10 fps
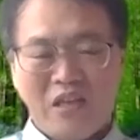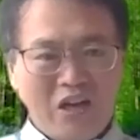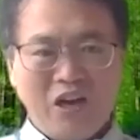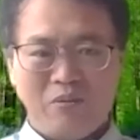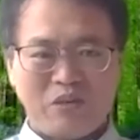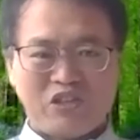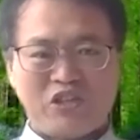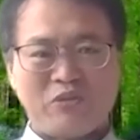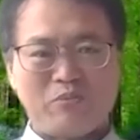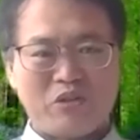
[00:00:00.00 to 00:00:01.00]
how much
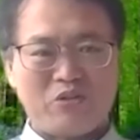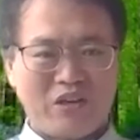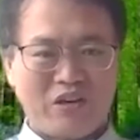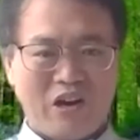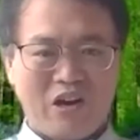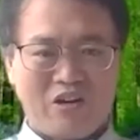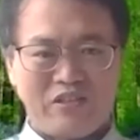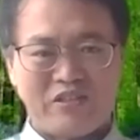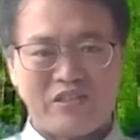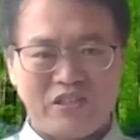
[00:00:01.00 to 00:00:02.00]
timber you can
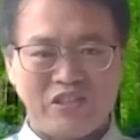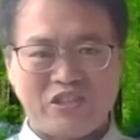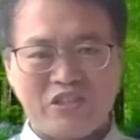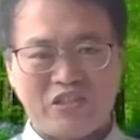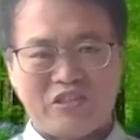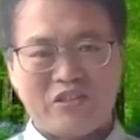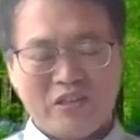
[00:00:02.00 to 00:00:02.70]
harvest each year.